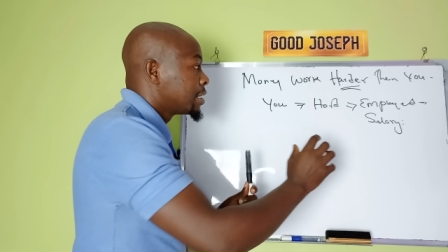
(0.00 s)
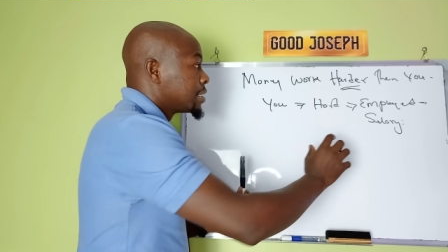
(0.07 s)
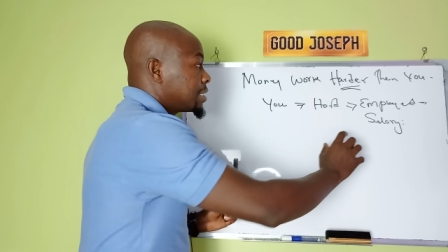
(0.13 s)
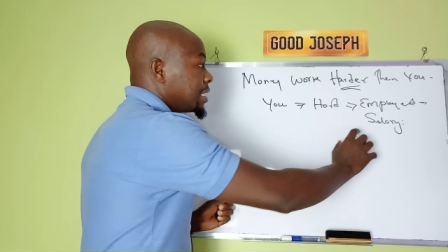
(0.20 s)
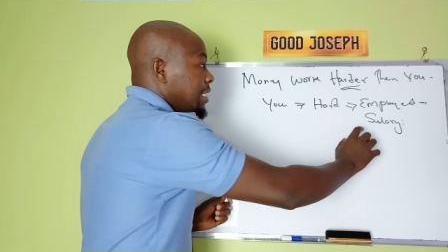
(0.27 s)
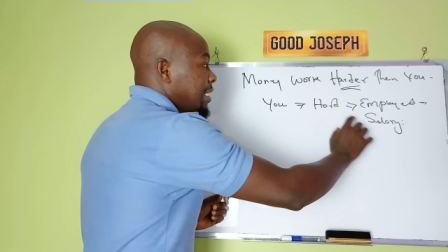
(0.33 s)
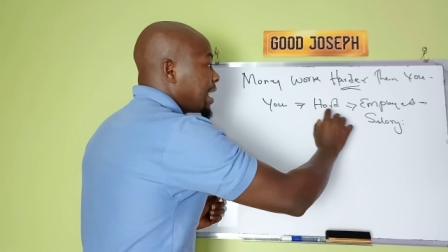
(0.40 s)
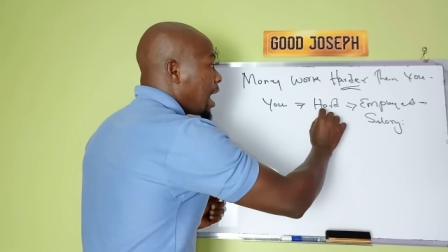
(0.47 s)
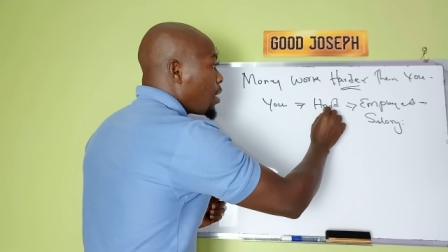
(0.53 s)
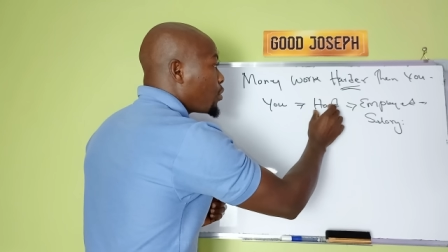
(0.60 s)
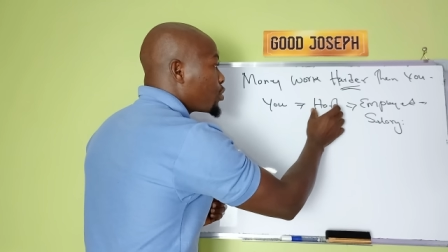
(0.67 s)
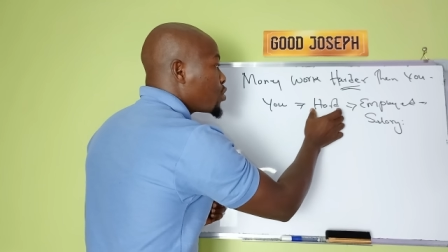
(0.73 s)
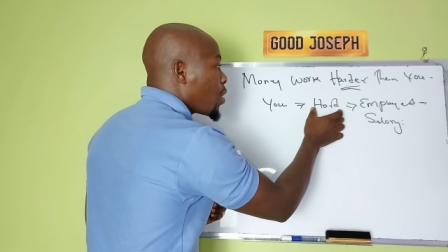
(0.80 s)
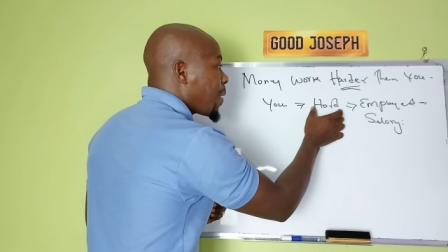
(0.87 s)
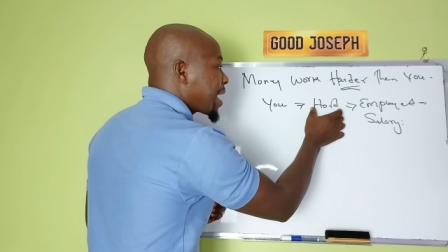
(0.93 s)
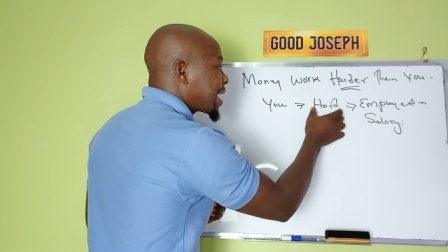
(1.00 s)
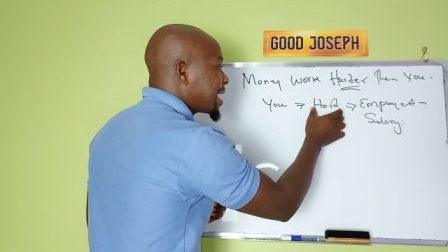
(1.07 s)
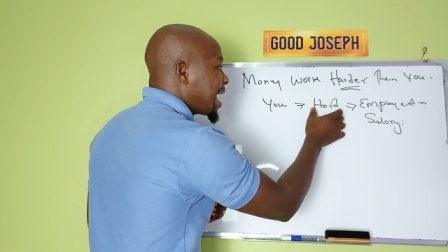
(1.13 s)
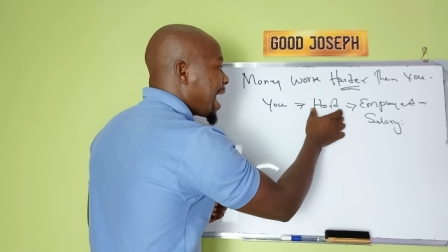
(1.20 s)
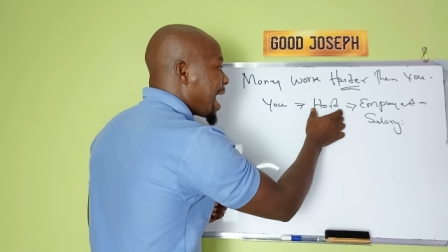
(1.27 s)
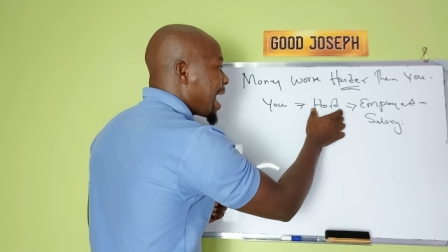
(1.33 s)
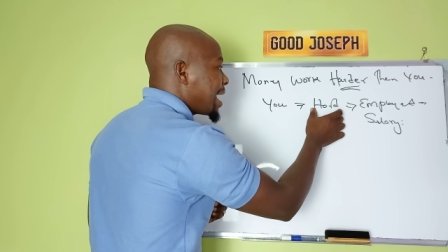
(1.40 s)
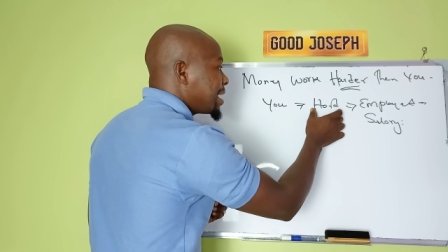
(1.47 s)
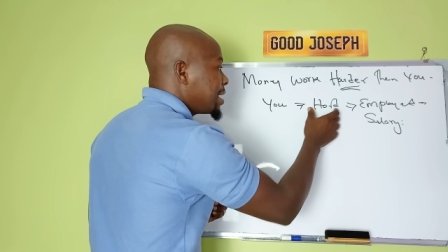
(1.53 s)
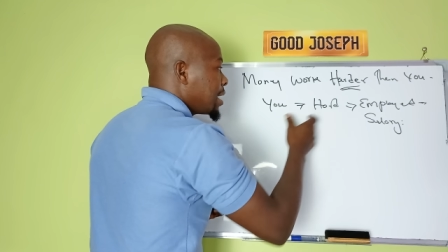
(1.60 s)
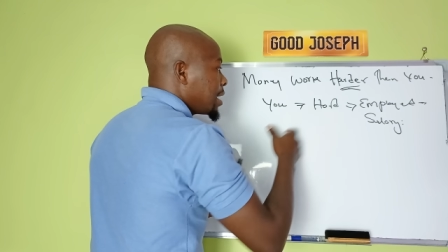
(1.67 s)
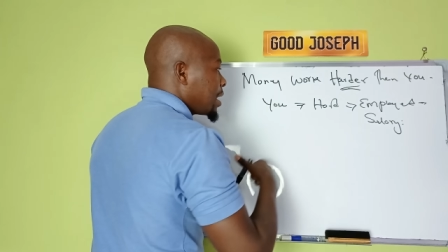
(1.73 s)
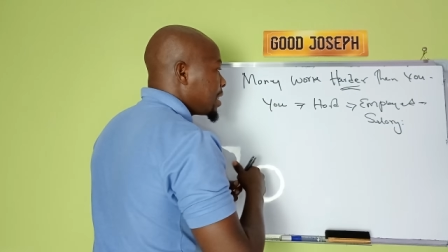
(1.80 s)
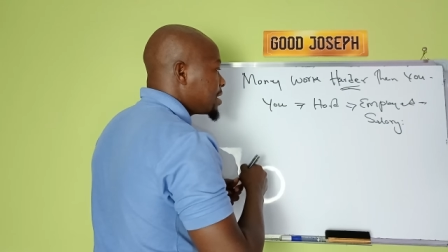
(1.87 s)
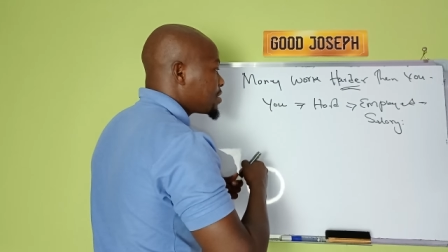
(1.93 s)
See, now you're working hard.
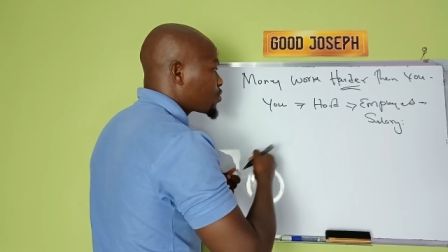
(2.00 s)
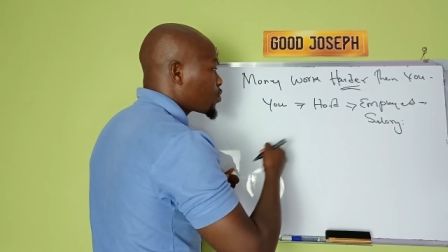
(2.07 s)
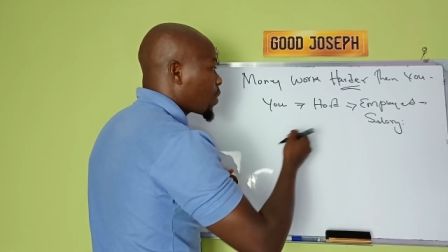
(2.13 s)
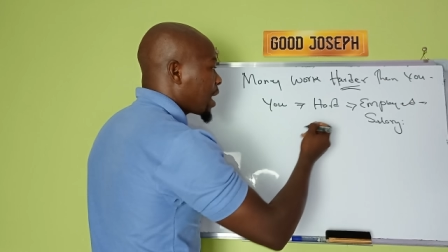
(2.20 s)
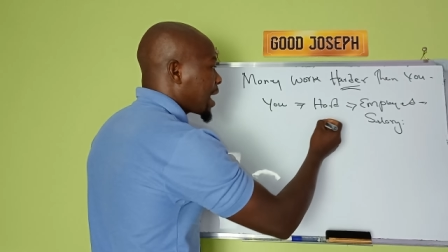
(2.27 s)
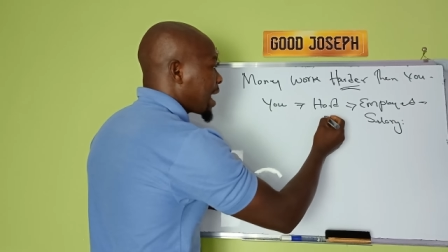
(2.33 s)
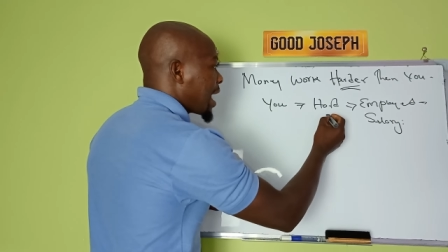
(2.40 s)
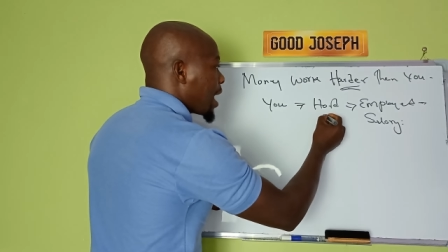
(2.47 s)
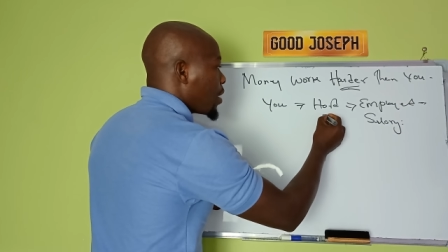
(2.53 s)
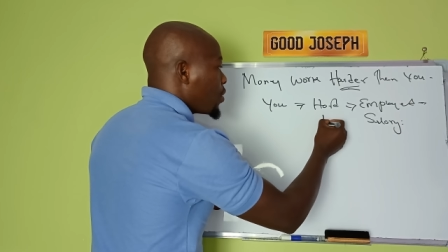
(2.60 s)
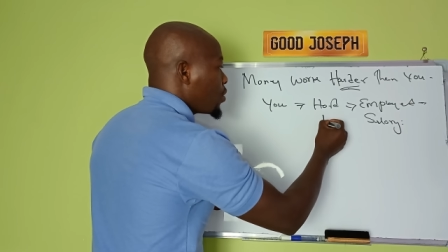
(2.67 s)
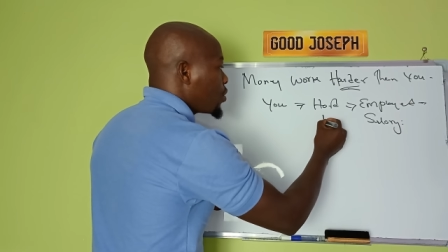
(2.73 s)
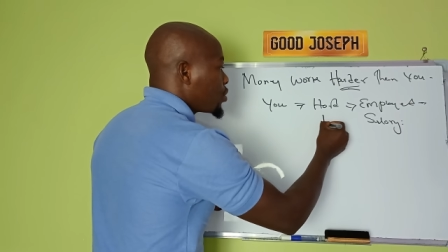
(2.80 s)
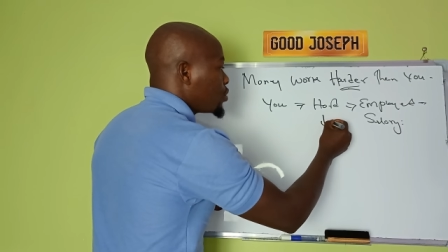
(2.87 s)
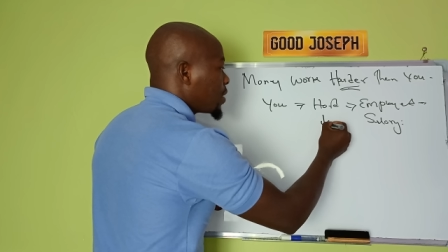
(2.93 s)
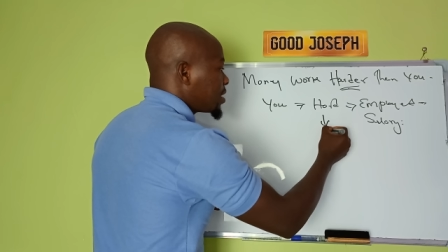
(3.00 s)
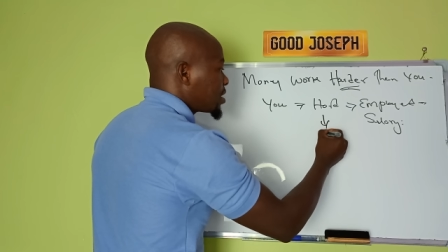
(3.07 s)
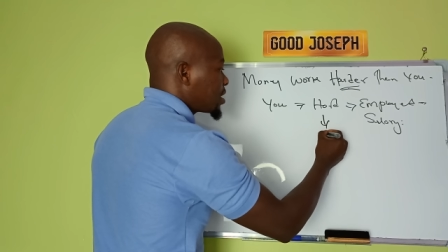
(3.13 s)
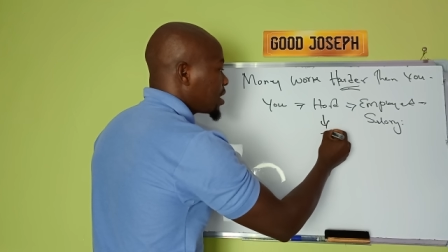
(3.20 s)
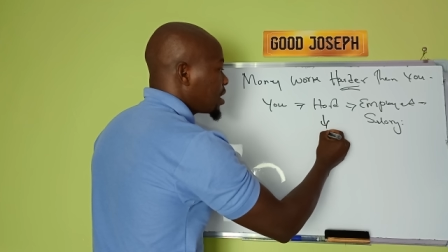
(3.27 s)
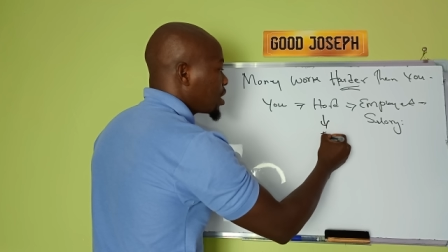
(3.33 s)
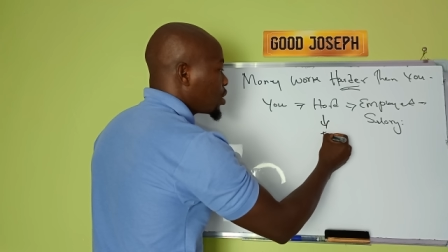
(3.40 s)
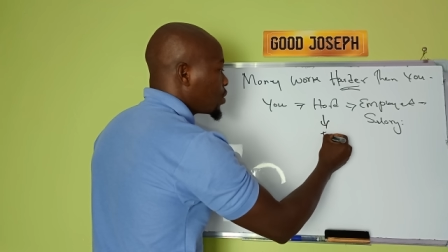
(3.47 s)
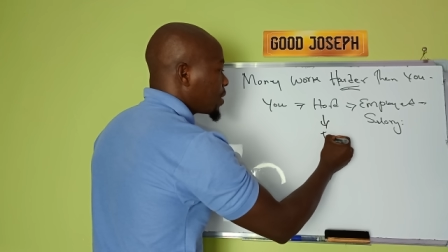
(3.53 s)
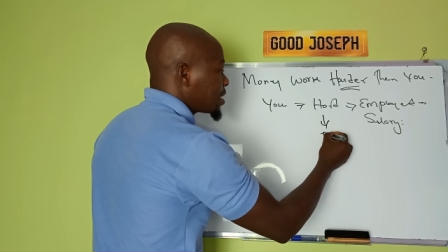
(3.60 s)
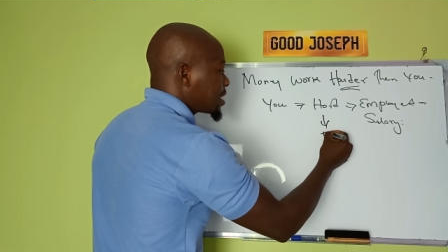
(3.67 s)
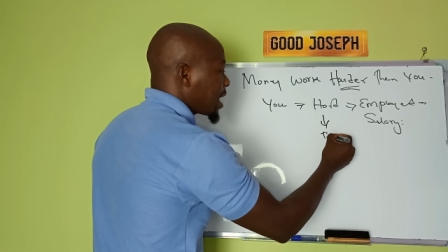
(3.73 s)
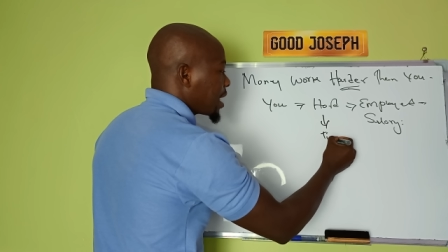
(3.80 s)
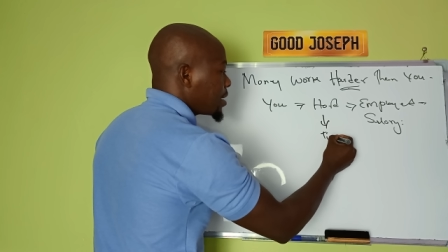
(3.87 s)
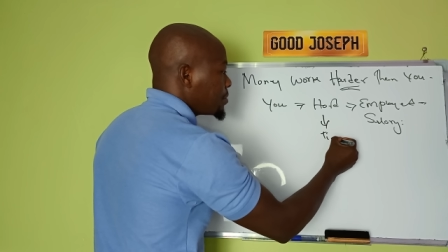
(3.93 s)
This is where now you are trading your
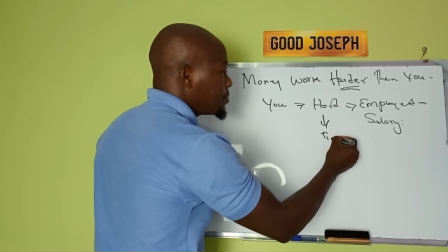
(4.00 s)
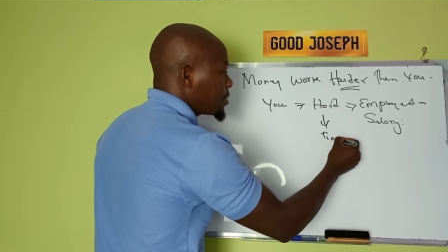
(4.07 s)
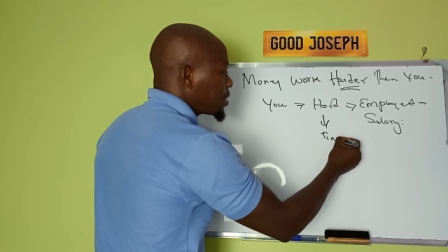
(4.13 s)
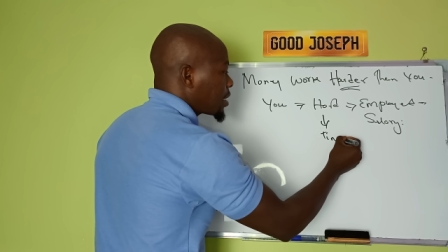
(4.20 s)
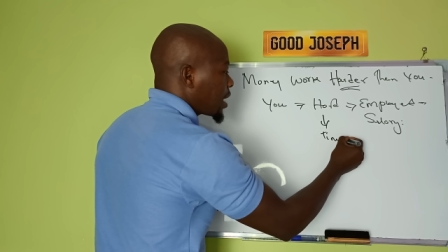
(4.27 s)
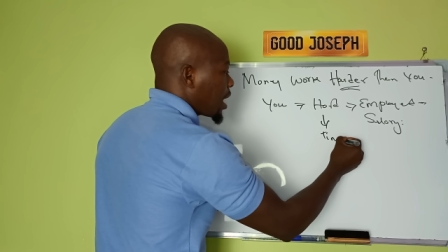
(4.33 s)
time.